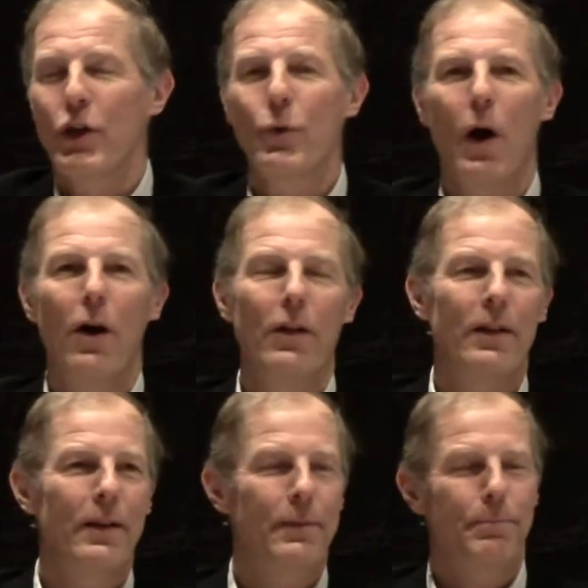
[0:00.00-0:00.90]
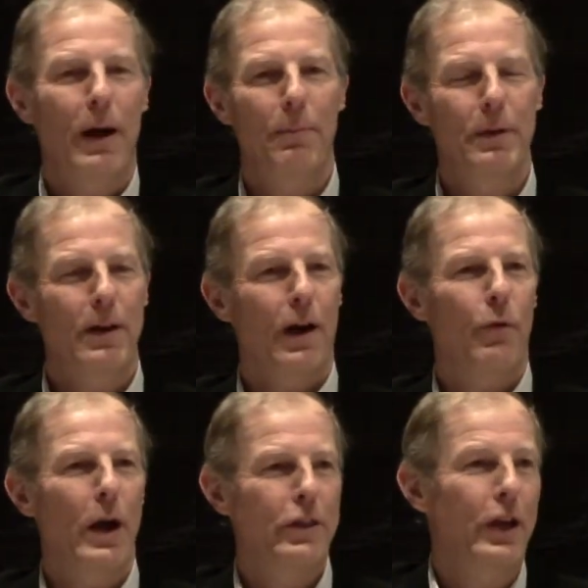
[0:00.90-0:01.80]
You all probably
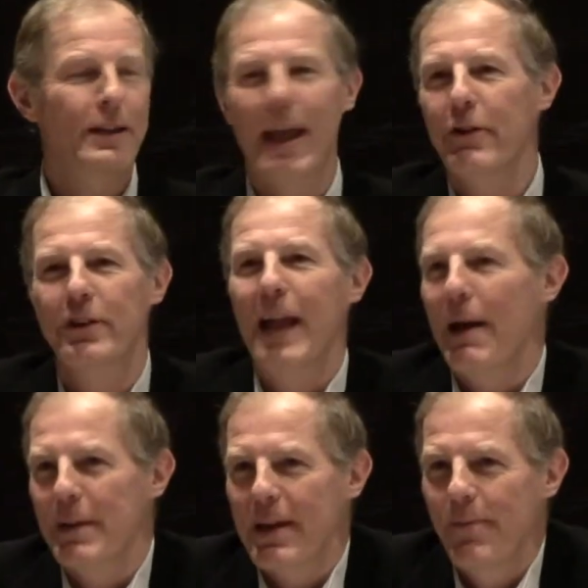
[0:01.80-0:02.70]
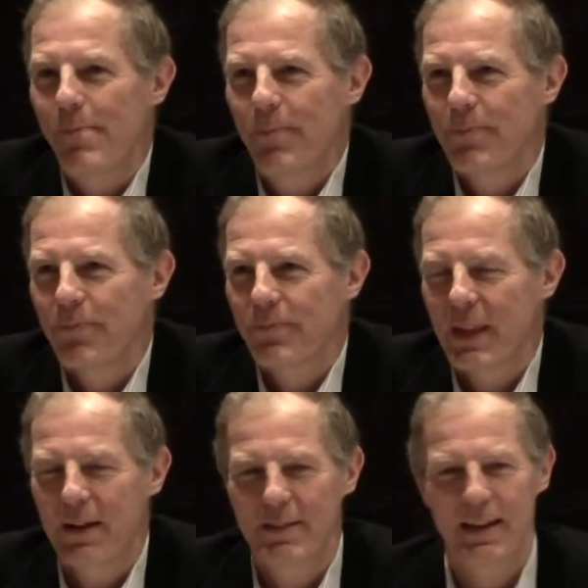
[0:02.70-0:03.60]
are watching Downton Abbey.
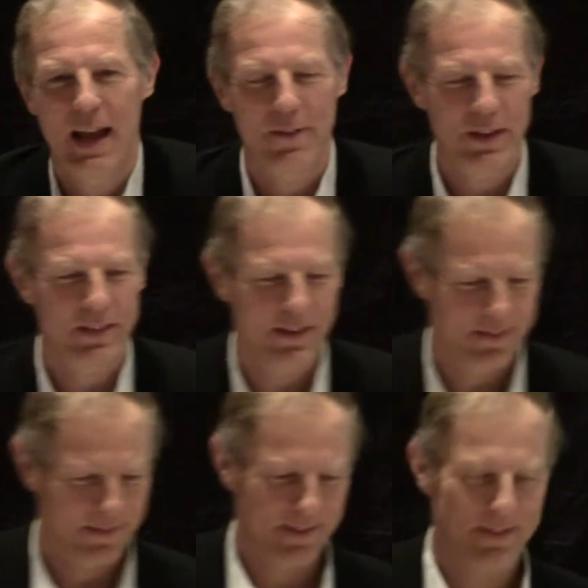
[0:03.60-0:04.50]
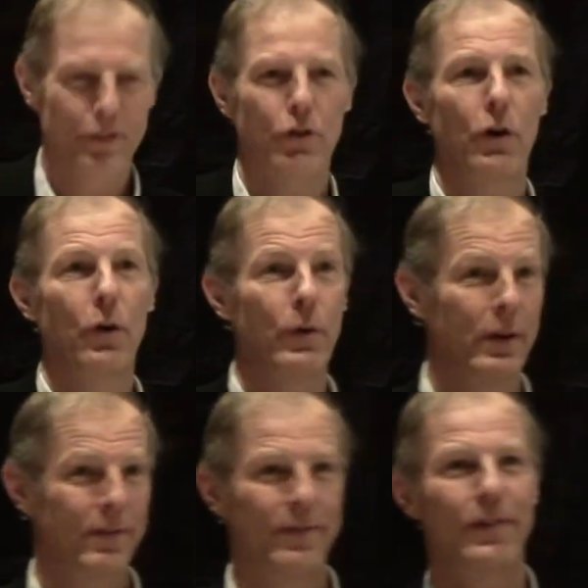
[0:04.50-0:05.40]
Downton Abbey, this show,
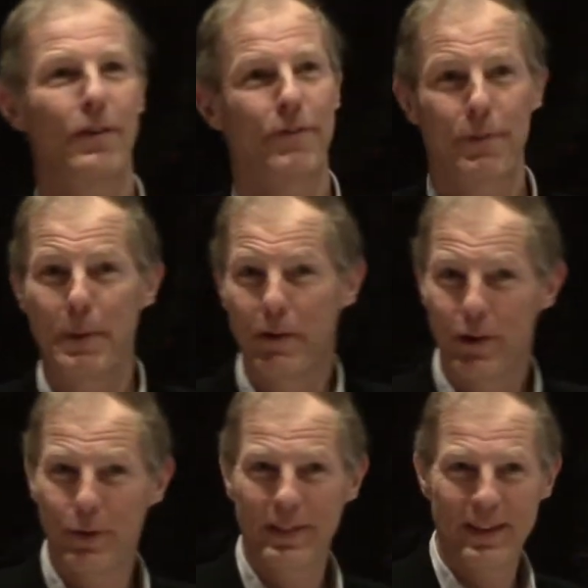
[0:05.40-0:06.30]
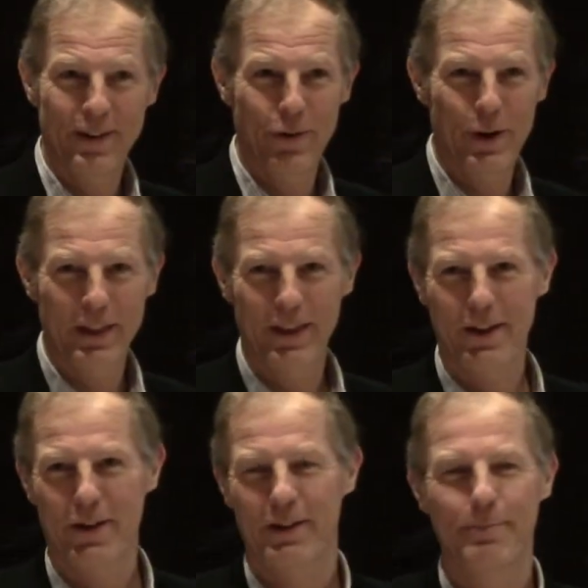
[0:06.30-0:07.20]
if you're familiar with it, you're
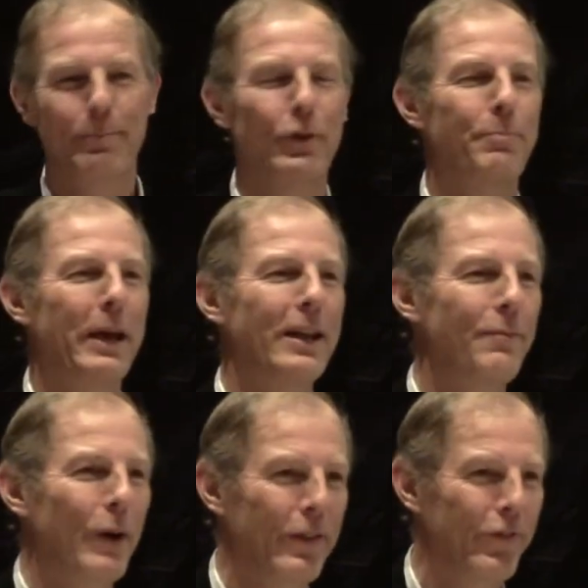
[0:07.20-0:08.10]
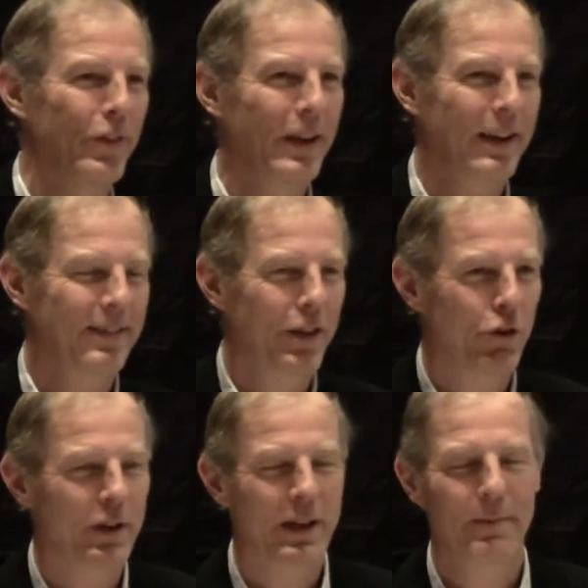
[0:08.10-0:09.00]
watching your, with bated breath for the next
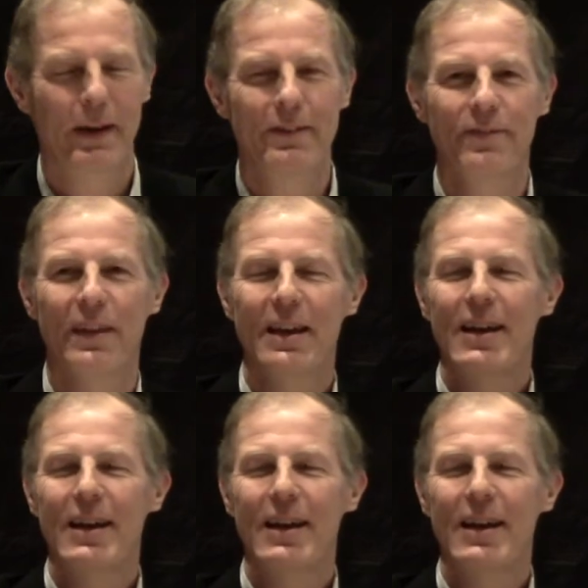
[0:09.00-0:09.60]
issue to come out.